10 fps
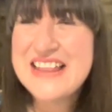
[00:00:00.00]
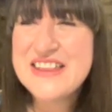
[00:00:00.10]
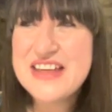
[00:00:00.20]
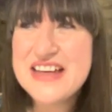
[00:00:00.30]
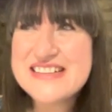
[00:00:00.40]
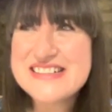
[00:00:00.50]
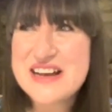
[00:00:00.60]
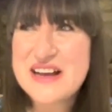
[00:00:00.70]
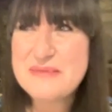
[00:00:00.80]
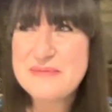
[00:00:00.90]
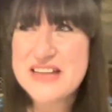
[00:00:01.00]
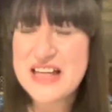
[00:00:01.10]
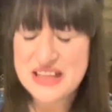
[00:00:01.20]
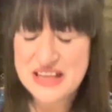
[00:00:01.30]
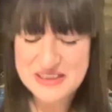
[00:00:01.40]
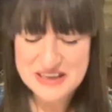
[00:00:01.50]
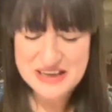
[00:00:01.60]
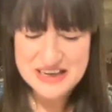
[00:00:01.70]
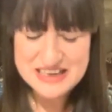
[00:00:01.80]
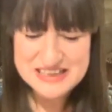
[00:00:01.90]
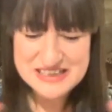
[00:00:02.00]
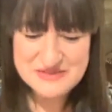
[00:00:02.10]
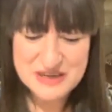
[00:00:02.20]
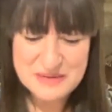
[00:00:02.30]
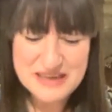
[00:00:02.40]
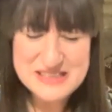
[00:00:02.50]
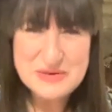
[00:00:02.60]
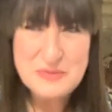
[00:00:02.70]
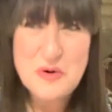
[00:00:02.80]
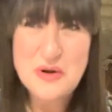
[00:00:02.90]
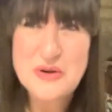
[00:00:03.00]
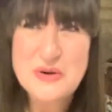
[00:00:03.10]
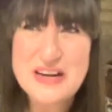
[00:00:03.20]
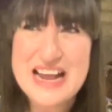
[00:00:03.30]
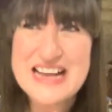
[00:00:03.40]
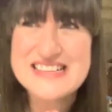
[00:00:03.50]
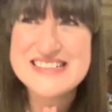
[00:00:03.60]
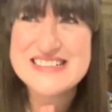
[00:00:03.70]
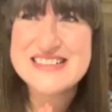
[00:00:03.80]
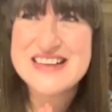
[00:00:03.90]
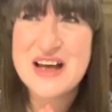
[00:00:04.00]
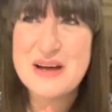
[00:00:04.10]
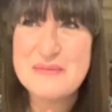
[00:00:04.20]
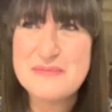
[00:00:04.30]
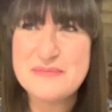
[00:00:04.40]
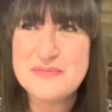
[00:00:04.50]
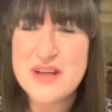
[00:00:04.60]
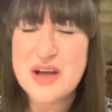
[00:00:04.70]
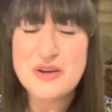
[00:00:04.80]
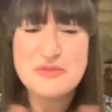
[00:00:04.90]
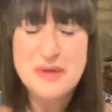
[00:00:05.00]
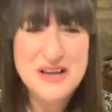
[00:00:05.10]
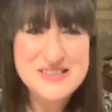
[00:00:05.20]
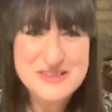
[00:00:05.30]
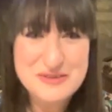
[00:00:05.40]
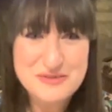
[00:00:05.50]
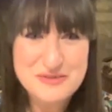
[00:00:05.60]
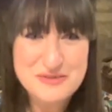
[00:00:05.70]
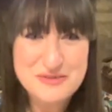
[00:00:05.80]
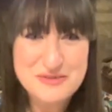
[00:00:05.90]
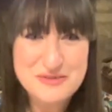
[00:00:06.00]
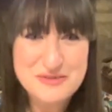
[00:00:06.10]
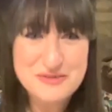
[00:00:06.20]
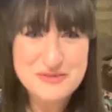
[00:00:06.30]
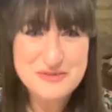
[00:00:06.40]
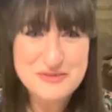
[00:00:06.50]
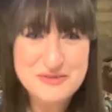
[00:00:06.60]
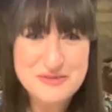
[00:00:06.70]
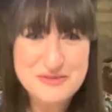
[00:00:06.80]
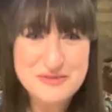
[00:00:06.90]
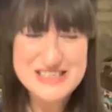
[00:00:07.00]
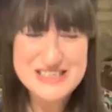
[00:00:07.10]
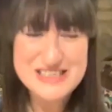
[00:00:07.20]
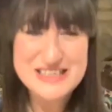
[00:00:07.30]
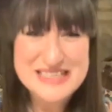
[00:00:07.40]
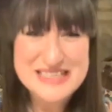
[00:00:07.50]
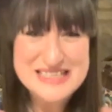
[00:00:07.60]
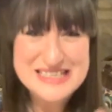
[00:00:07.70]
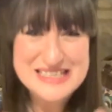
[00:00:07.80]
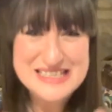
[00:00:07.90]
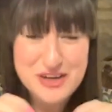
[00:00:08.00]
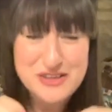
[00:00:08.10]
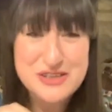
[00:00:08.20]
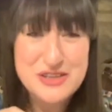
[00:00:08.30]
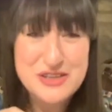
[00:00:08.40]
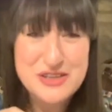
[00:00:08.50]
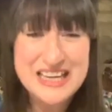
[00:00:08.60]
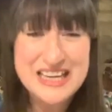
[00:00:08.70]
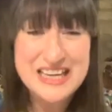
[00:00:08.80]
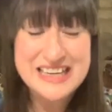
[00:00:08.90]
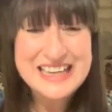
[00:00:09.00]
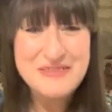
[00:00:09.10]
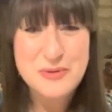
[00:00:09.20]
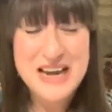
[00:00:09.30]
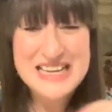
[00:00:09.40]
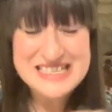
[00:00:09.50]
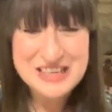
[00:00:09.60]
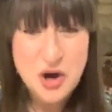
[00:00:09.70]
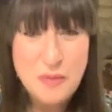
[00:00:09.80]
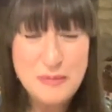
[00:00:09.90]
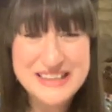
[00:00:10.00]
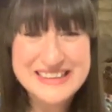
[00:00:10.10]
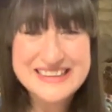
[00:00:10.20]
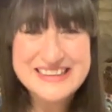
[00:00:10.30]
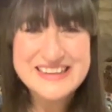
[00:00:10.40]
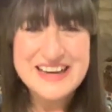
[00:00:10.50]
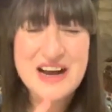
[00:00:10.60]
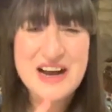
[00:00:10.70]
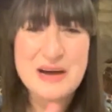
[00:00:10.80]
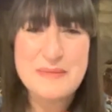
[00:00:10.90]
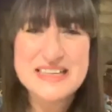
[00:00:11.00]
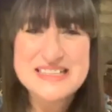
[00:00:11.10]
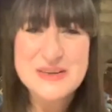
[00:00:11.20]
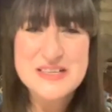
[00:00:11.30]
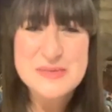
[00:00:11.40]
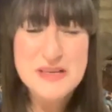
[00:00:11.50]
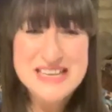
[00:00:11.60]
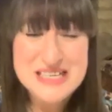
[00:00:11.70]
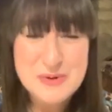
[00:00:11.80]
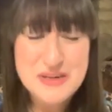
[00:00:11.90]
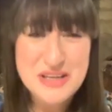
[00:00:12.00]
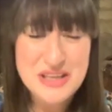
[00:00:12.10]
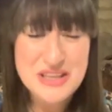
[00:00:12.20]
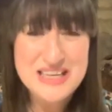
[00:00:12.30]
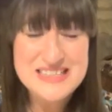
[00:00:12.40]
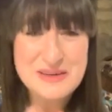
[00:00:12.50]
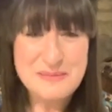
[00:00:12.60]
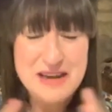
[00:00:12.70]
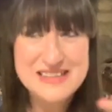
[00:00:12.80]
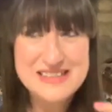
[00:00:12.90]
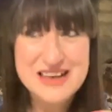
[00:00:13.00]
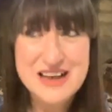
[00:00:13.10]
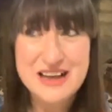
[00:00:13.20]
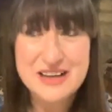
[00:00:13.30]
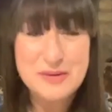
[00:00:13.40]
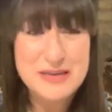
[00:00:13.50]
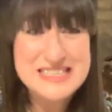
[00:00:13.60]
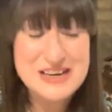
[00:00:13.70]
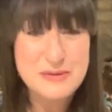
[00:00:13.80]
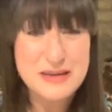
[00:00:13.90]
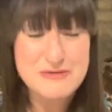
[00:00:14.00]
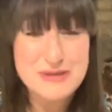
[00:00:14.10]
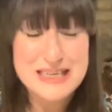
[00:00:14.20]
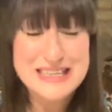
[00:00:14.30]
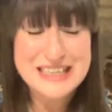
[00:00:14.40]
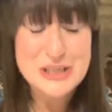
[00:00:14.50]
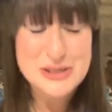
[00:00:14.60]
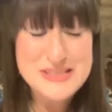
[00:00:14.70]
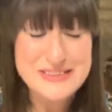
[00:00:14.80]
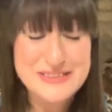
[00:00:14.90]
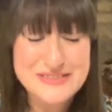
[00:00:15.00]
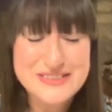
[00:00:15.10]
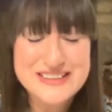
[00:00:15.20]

doesn't really matter what your guests' own personal belief systems are. Actually, a humanist ceremony is focused on the thing that everyone has in common. And so I suppose that's one of the things that makes a humanist ceremony really inclusive.